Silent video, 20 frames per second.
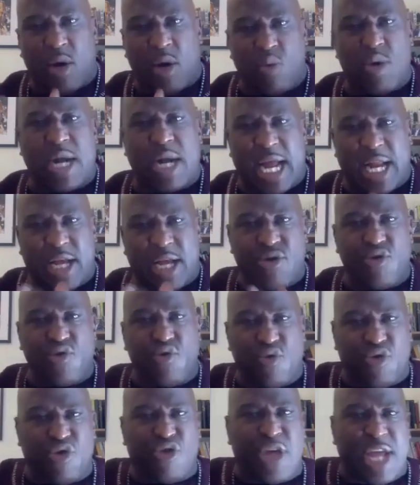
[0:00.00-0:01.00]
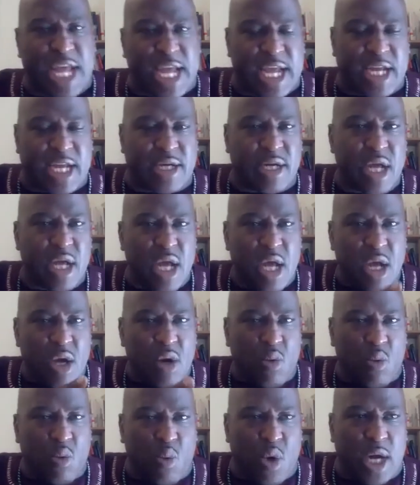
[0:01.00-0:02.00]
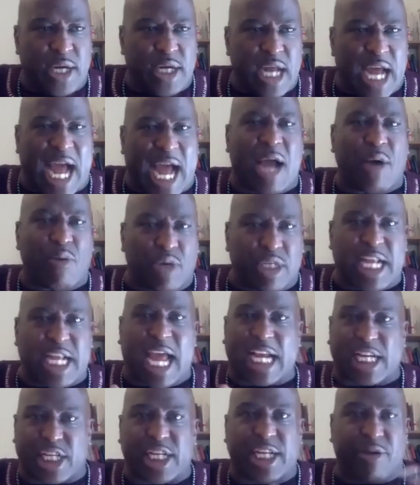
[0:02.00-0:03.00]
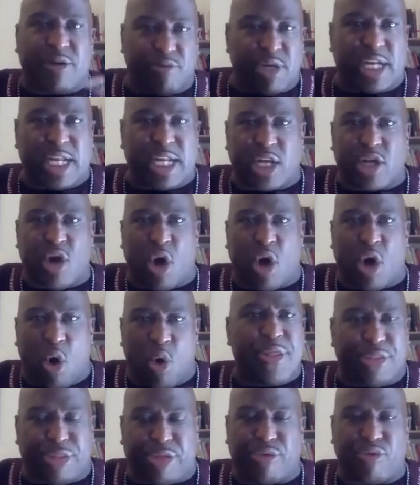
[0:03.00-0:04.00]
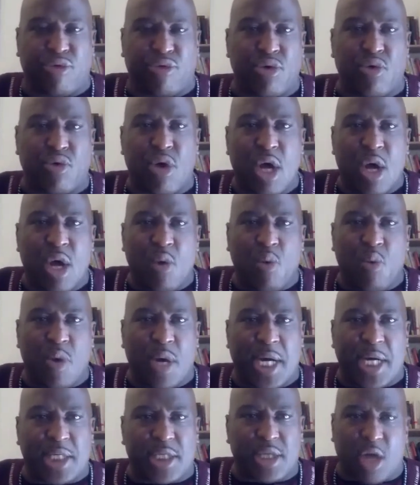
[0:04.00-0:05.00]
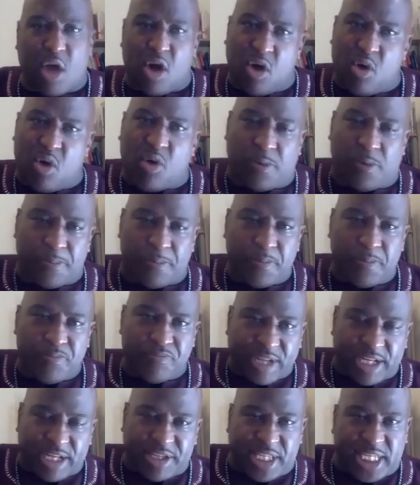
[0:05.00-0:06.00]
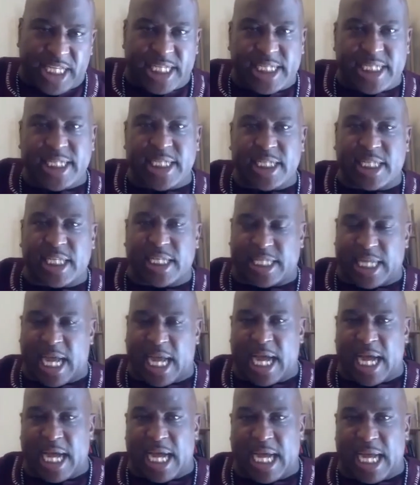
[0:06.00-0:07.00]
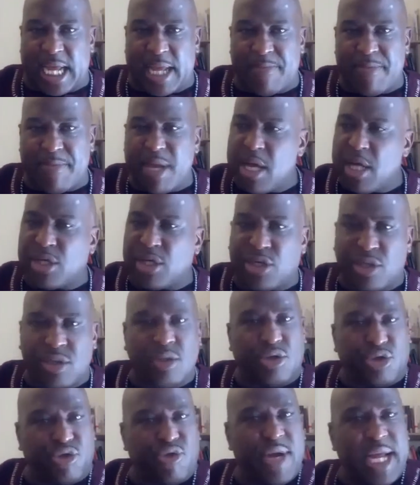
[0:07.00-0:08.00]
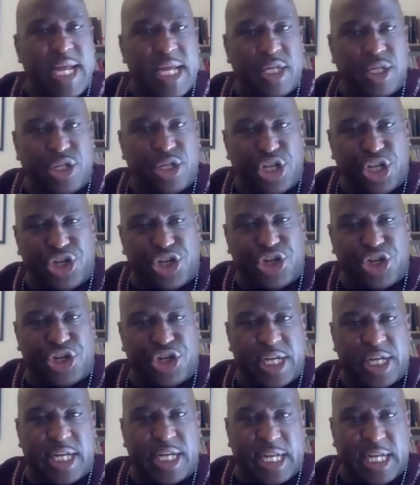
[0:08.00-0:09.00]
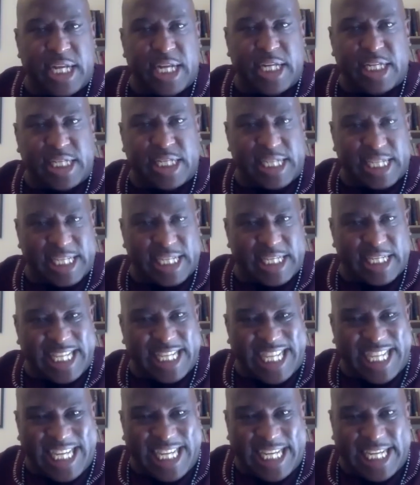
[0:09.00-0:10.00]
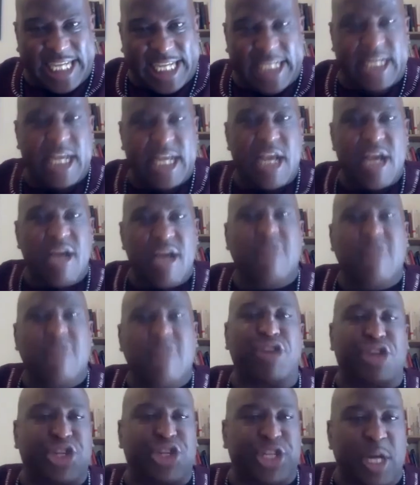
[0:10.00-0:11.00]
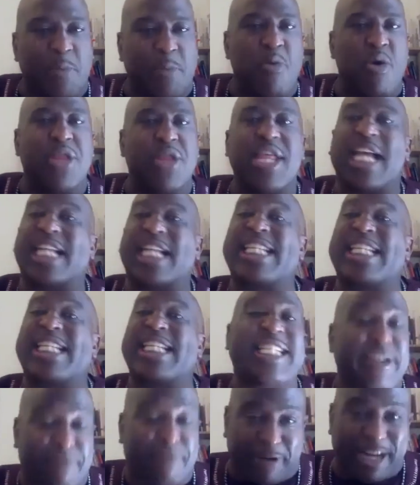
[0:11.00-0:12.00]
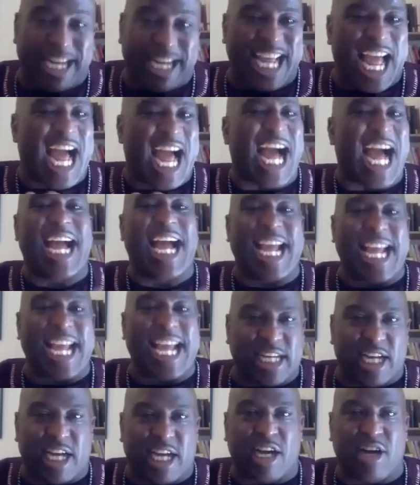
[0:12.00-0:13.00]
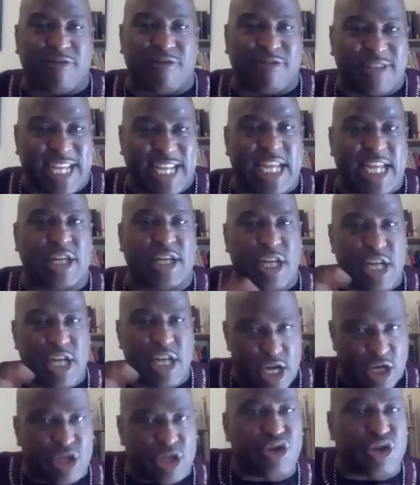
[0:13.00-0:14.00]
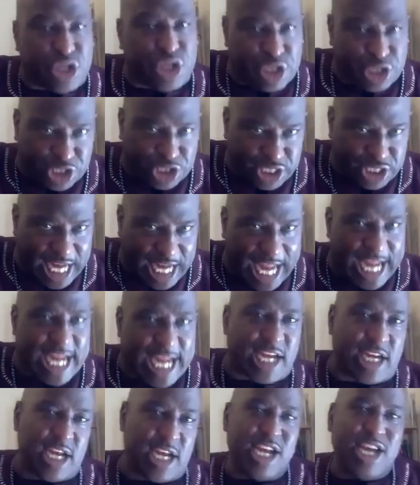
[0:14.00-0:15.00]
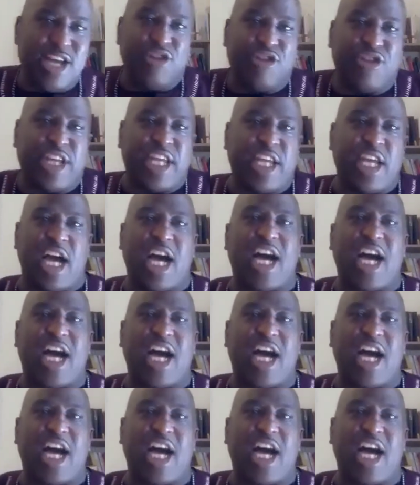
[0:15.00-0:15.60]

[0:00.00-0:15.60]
what I knew then, what I was actually really going through was, oh, this is the time to transition and succeed for someone that's a different kind of leader to sustain the